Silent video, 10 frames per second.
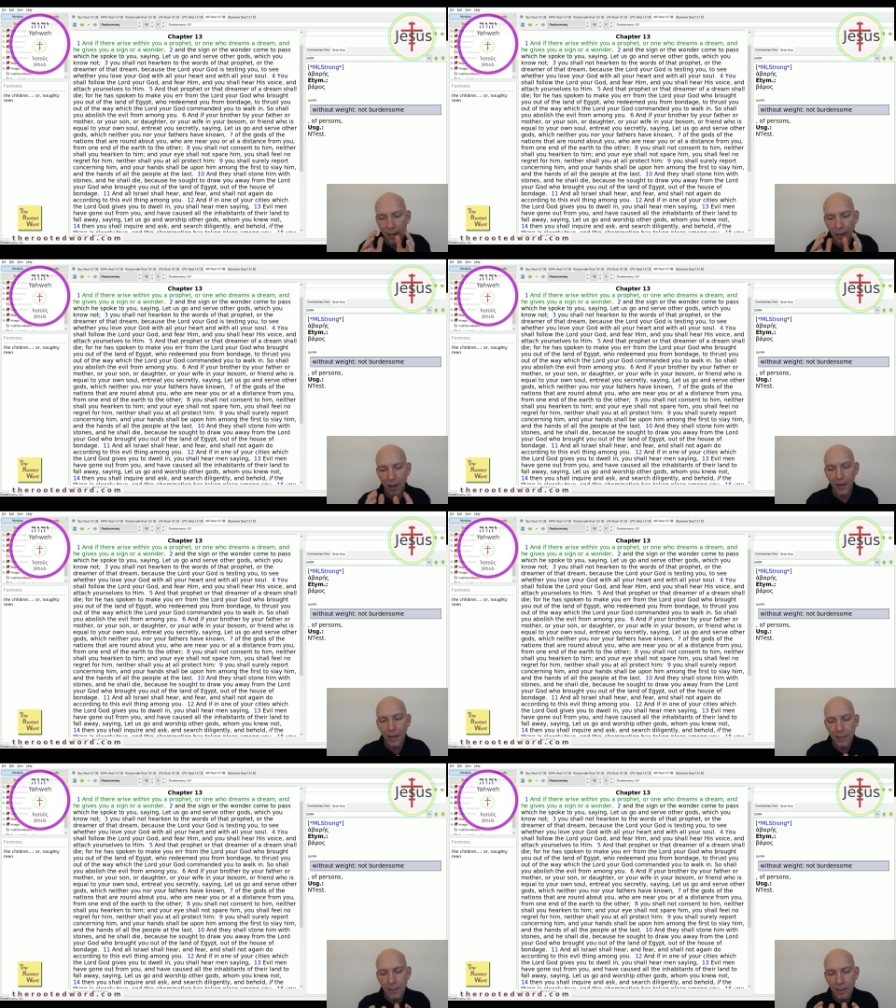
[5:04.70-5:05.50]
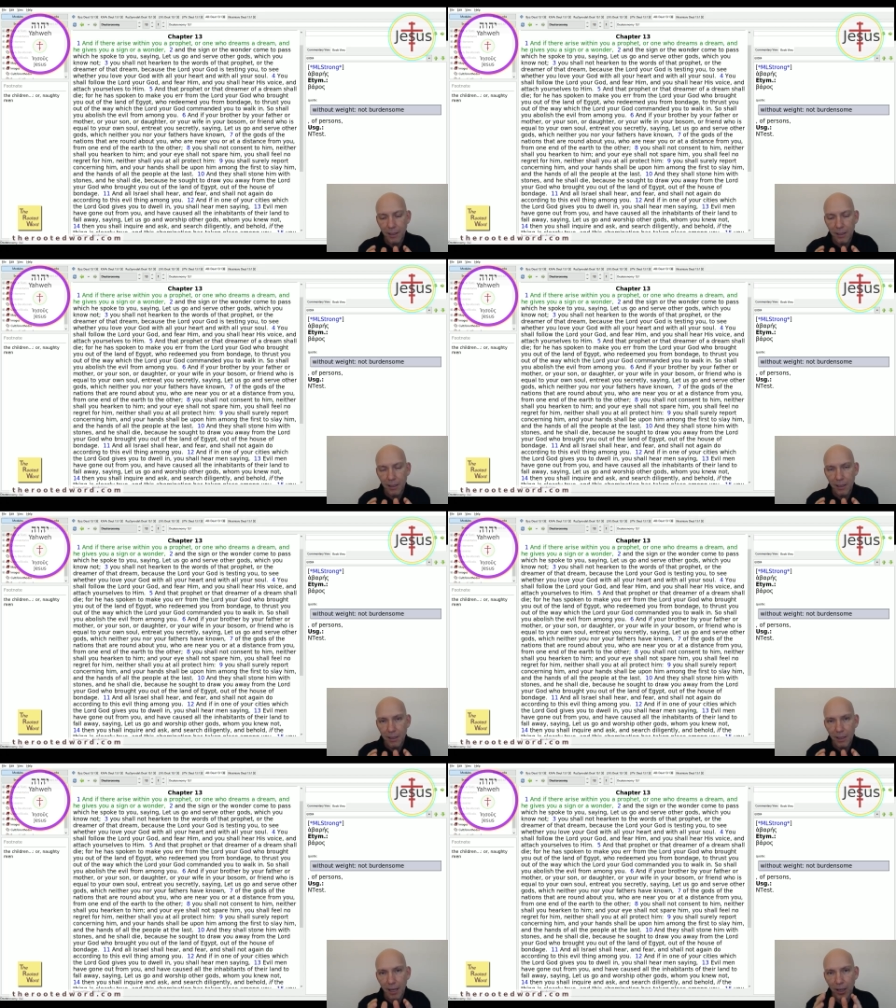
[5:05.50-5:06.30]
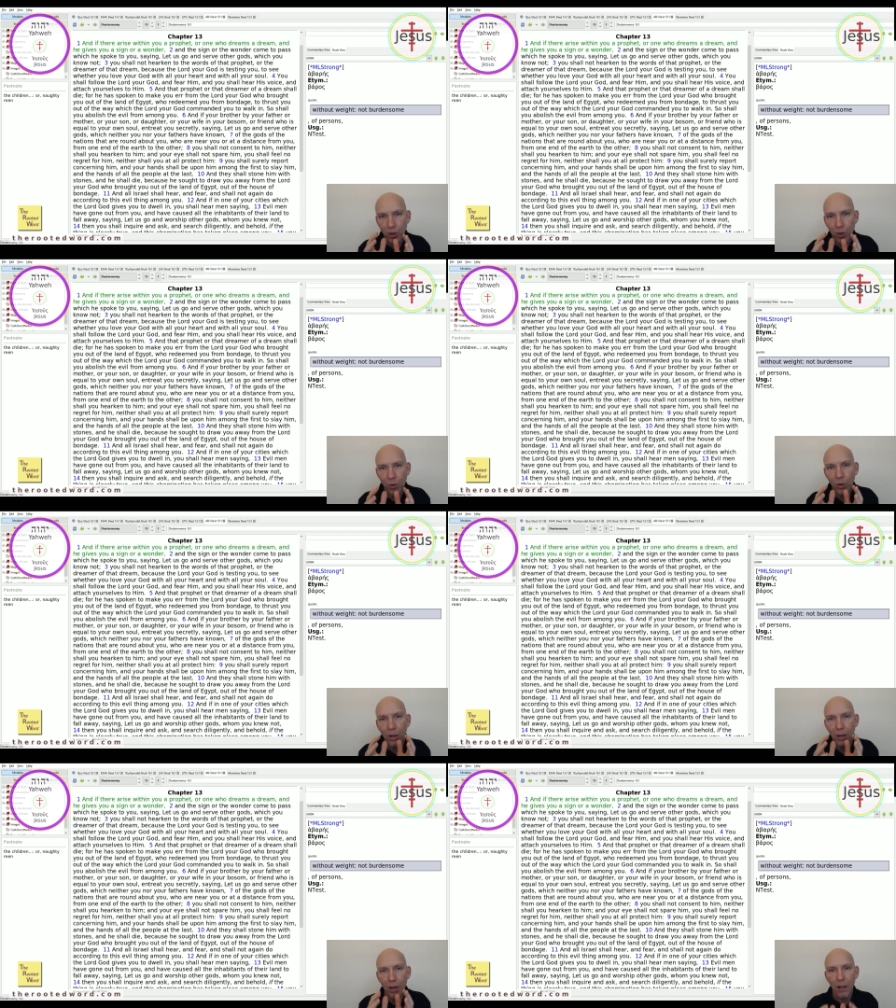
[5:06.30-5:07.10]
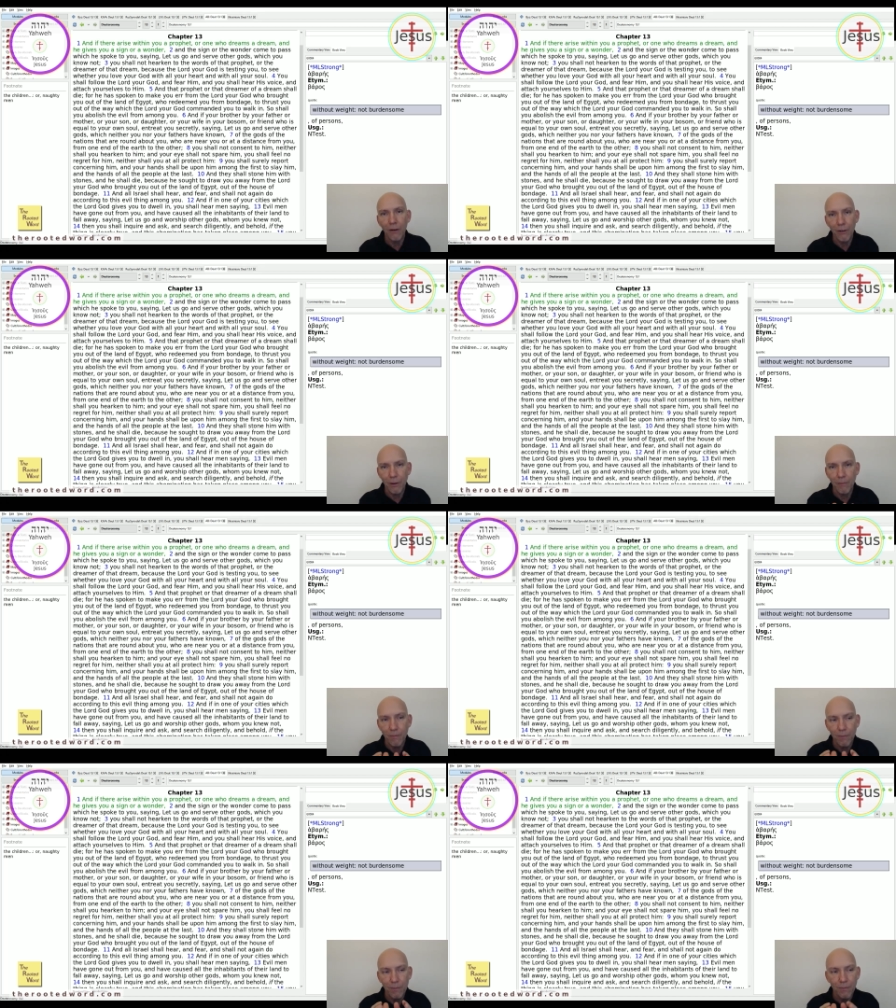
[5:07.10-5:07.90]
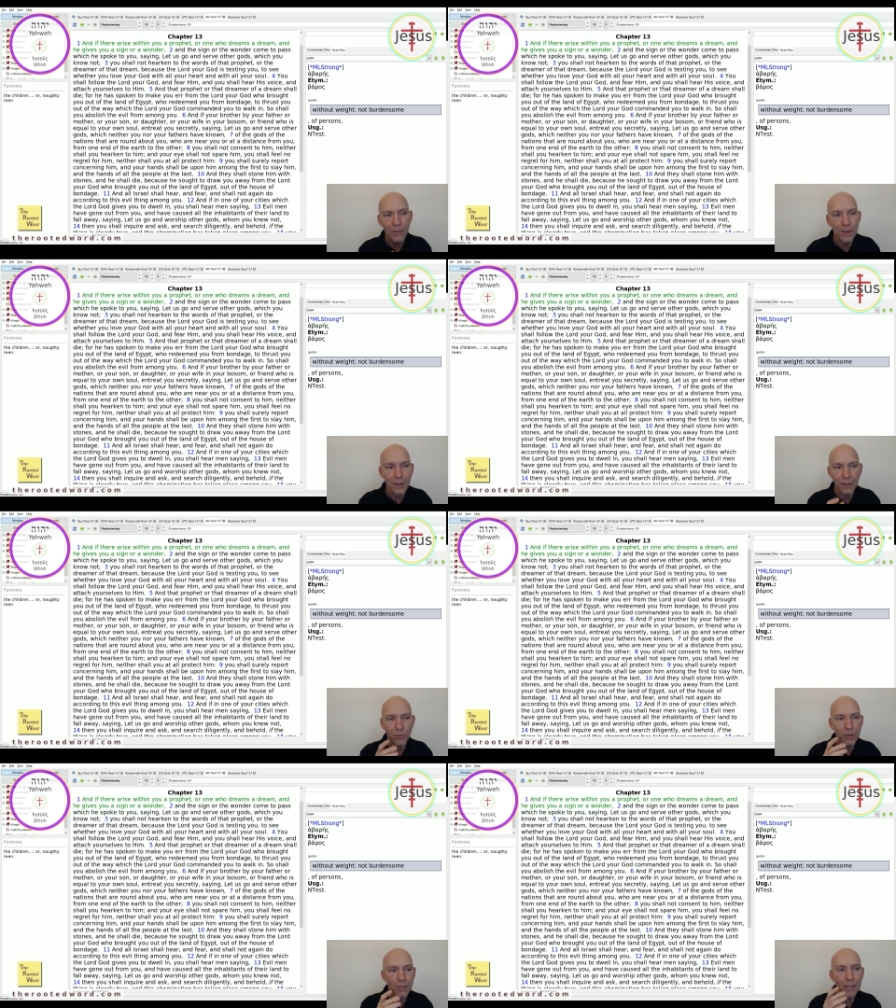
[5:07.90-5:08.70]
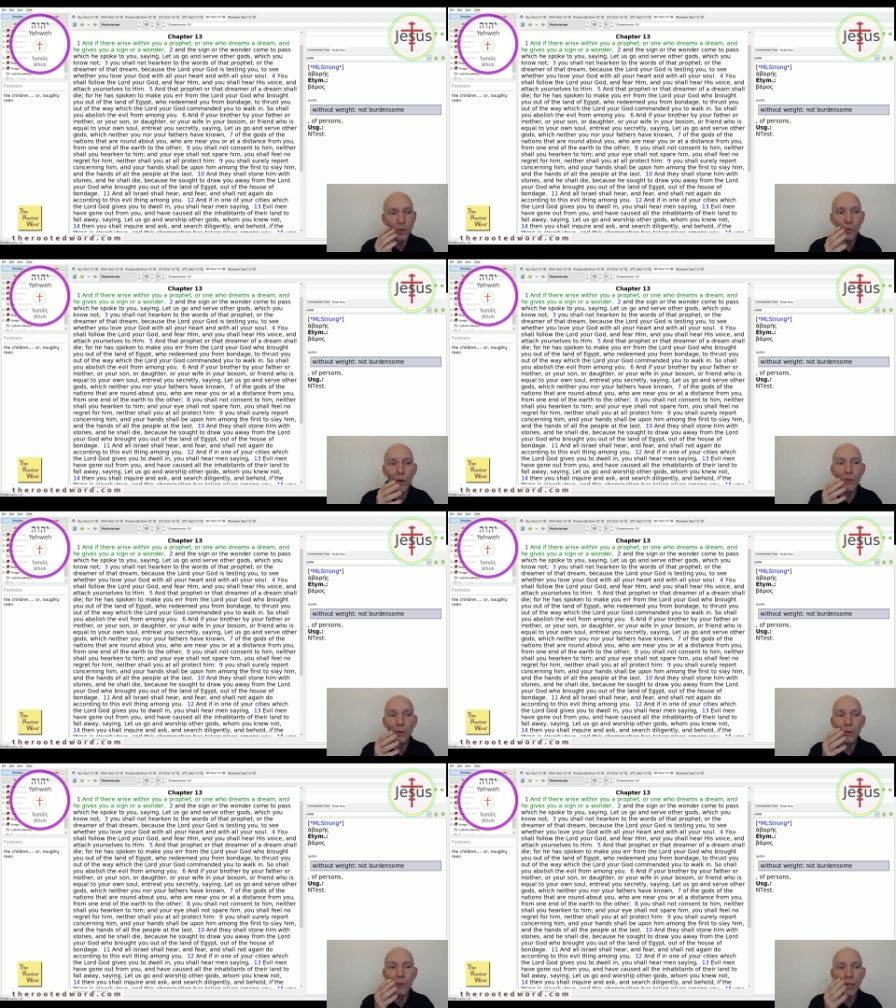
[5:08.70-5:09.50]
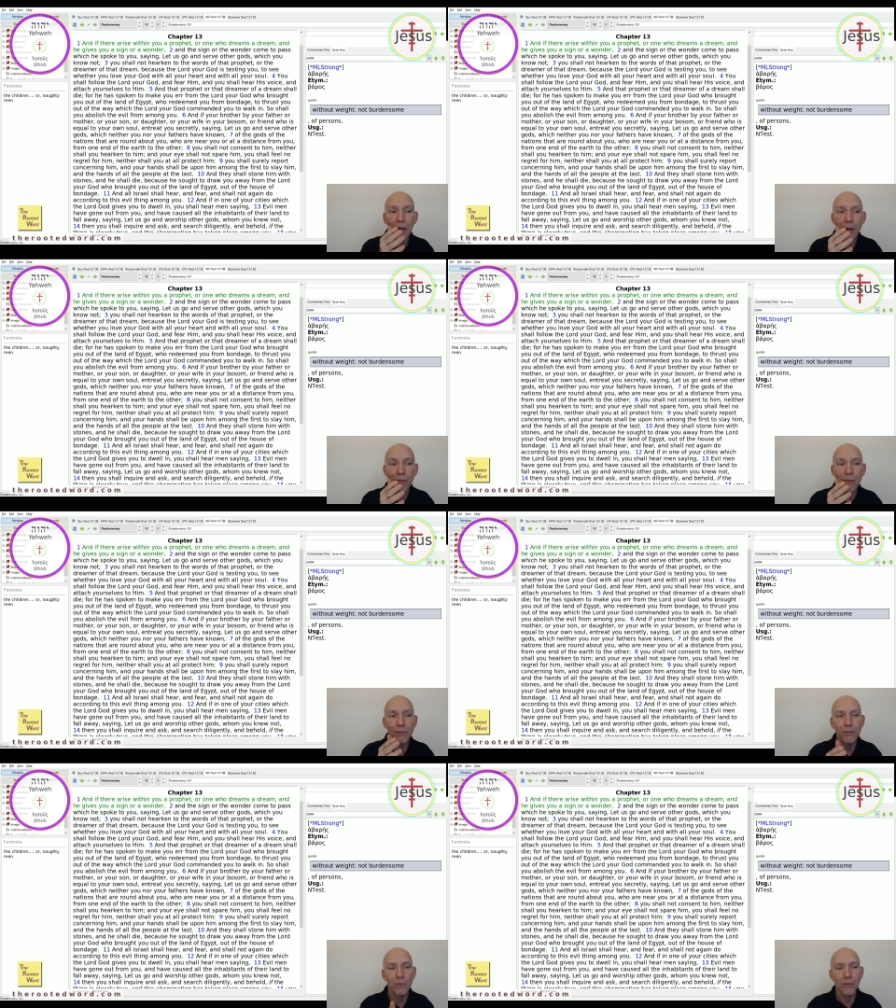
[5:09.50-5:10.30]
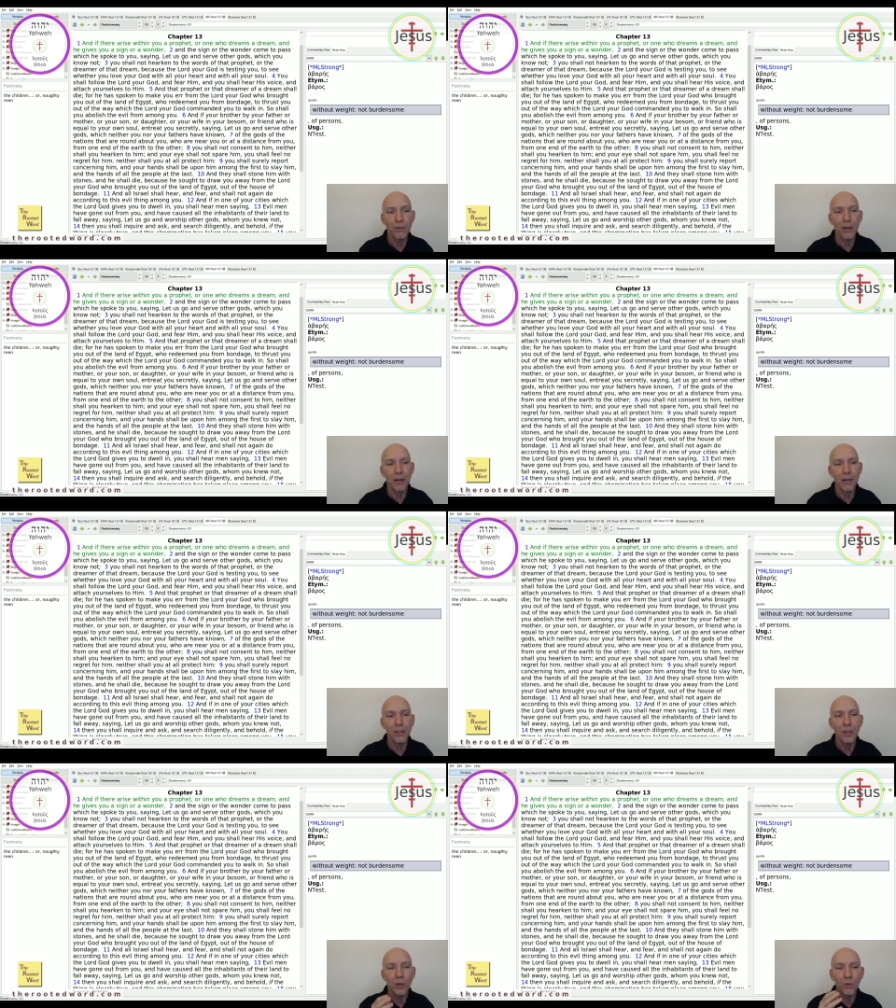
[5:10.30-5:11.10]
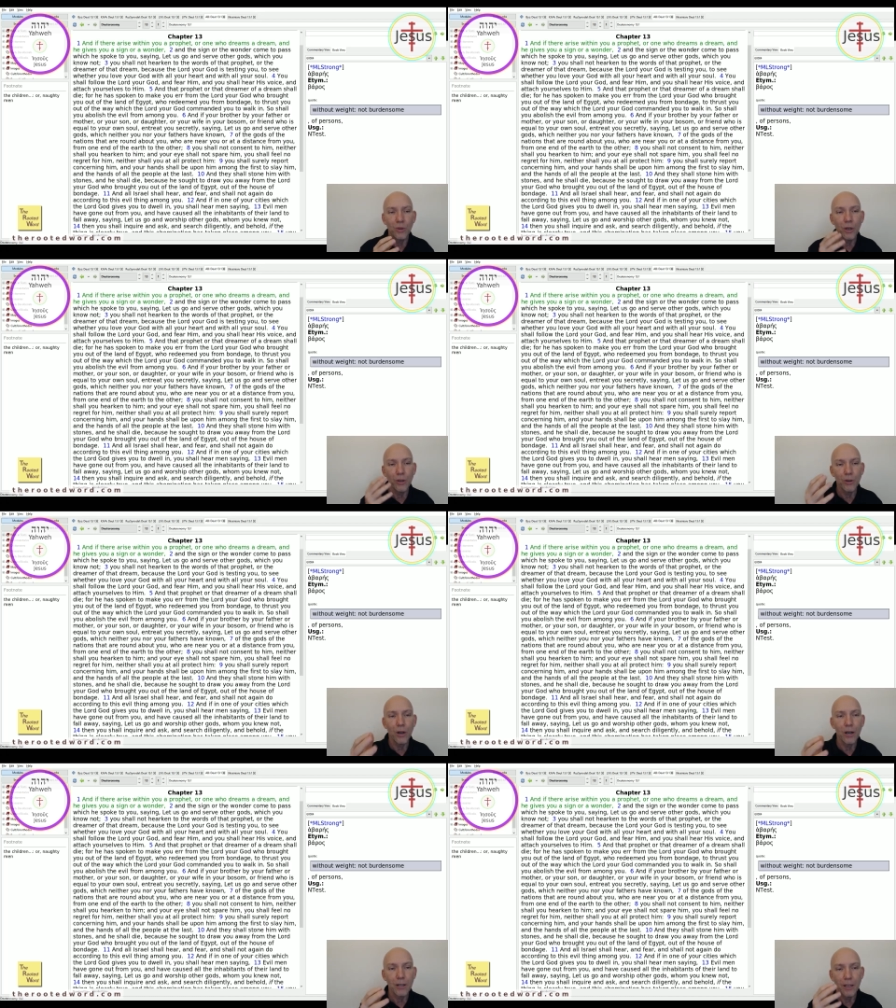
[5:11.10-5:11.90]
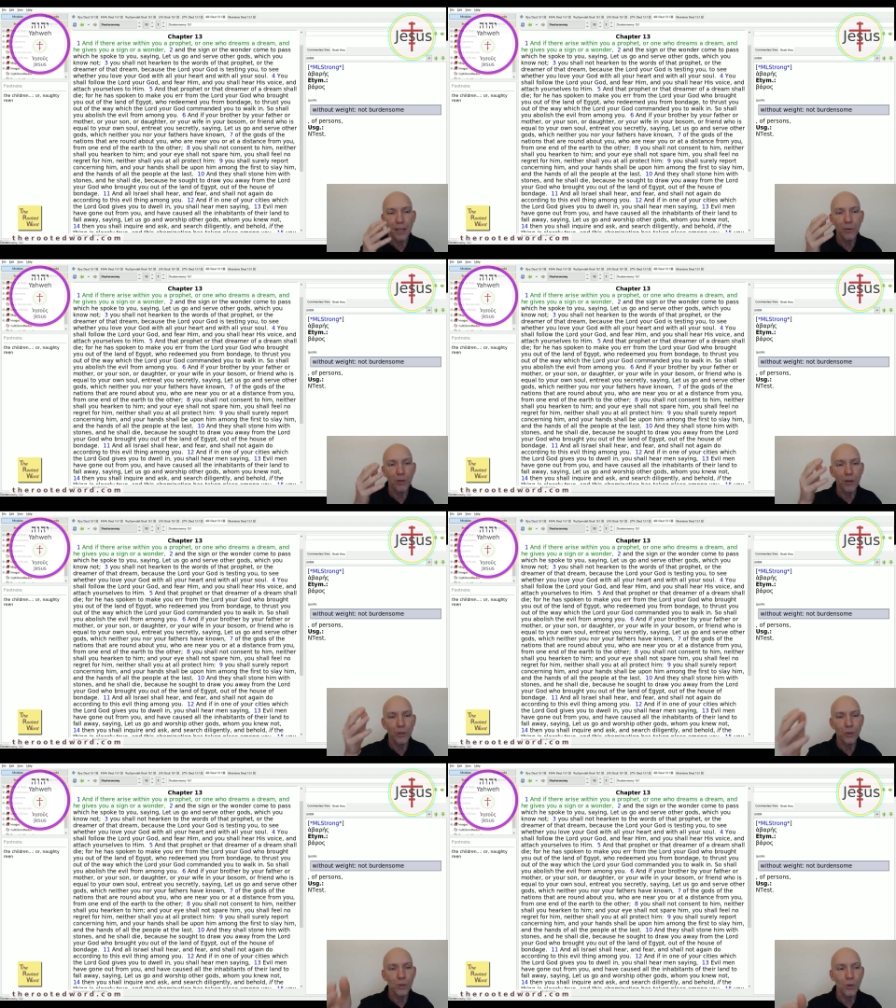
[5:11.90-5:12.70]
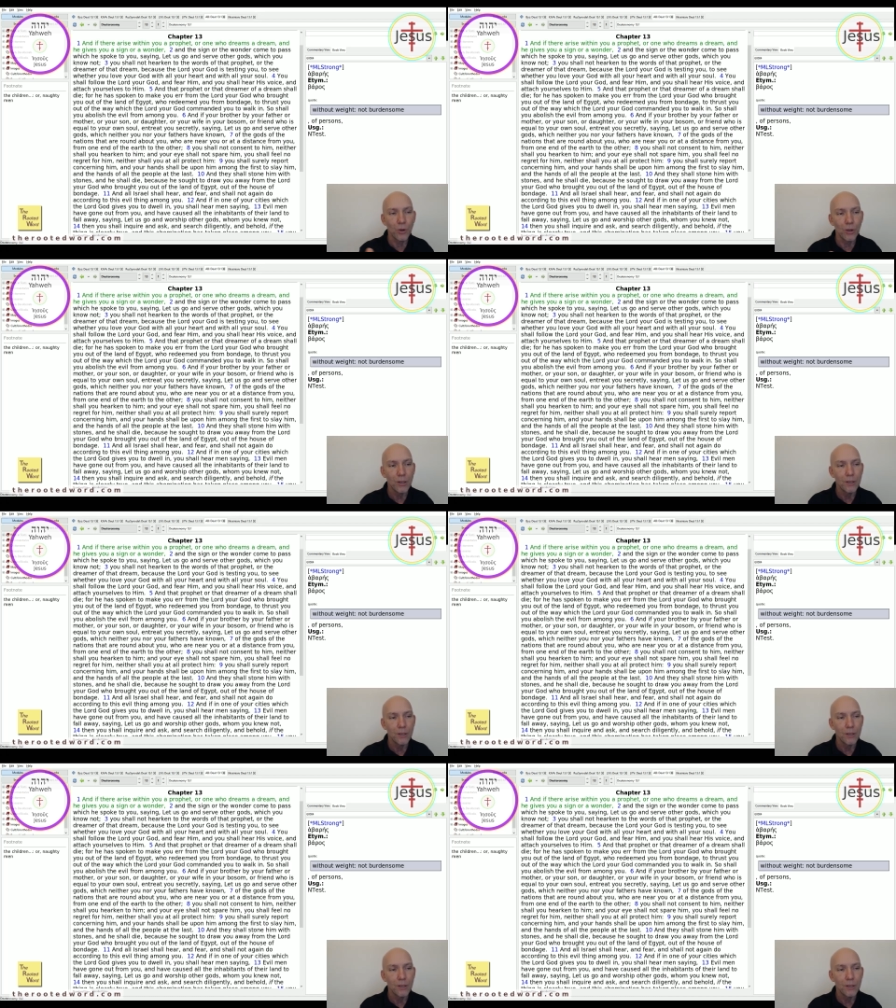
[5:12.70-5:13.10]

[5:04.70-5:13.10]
God and you love him. So it says, whether you love your God with all your heart and with all your soul.